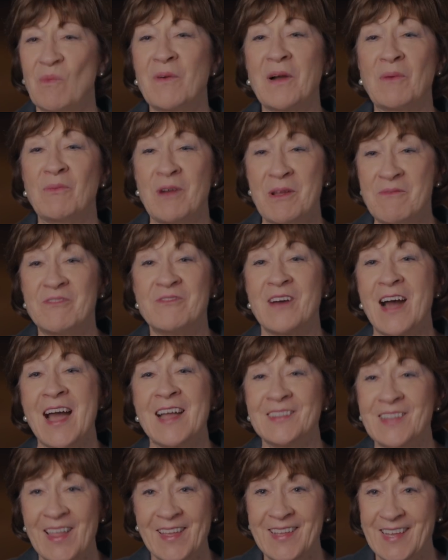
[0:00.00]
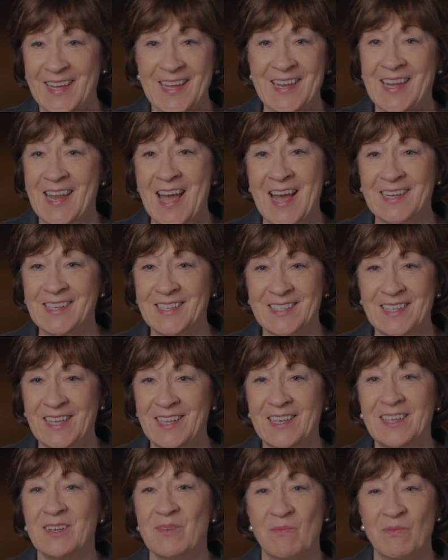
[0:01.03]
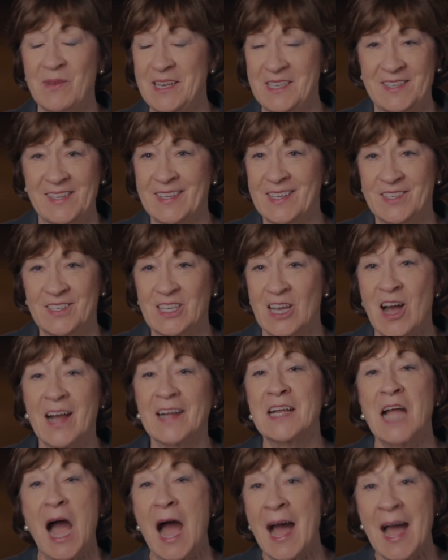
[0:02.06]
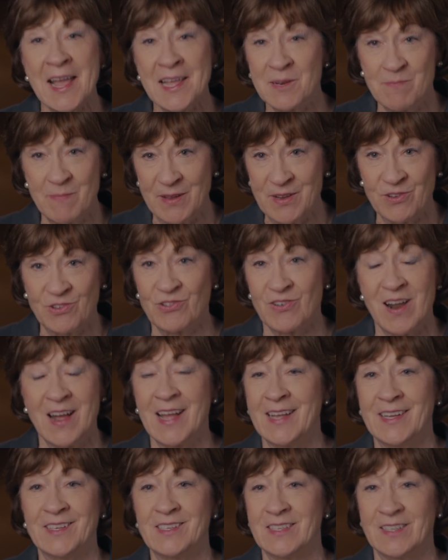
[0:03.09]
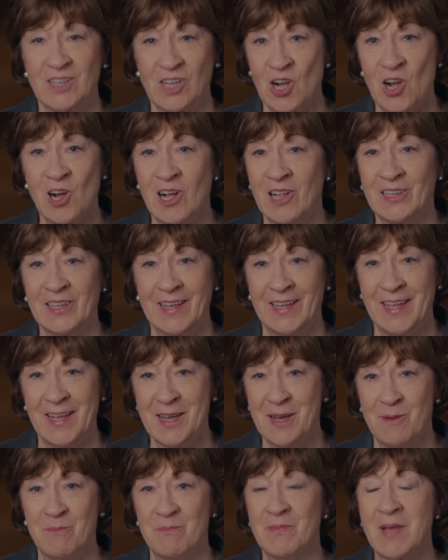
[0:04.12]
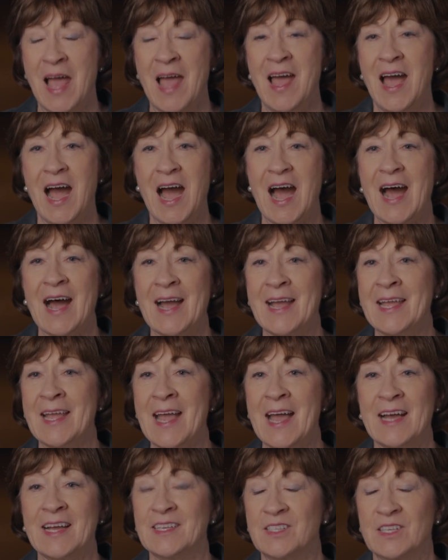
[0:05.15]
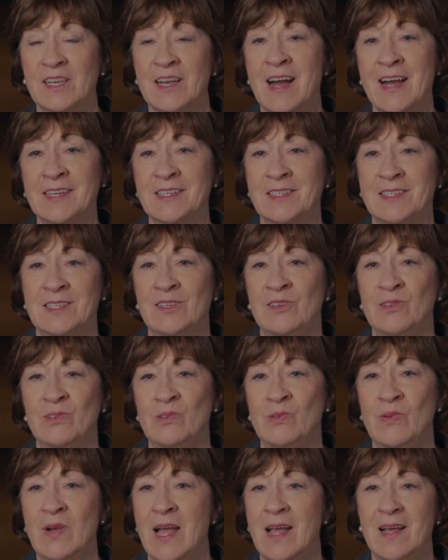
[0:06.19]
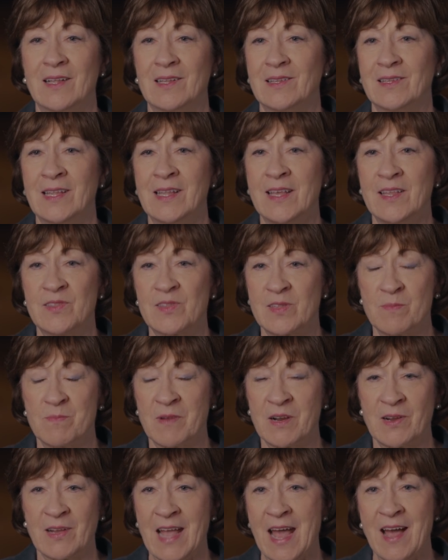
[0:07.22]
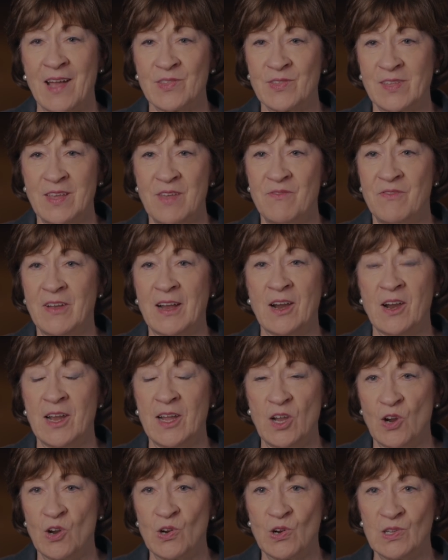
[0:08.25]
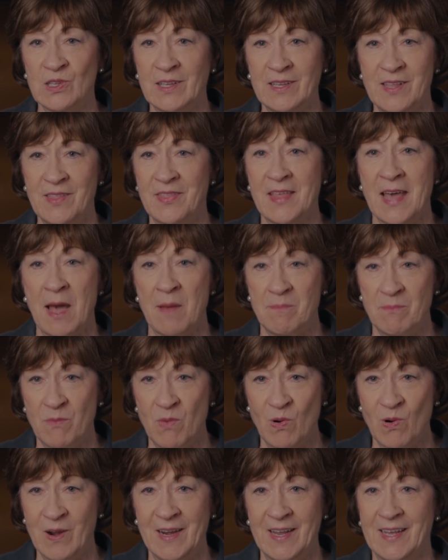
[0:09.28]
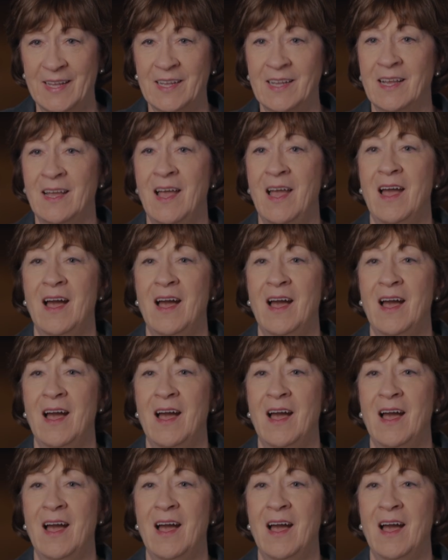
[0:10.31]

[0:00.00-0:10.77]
Well, we finally connected and we did talk. I had been trying to call him. I had talked to Lisa Murkowski very early that morning,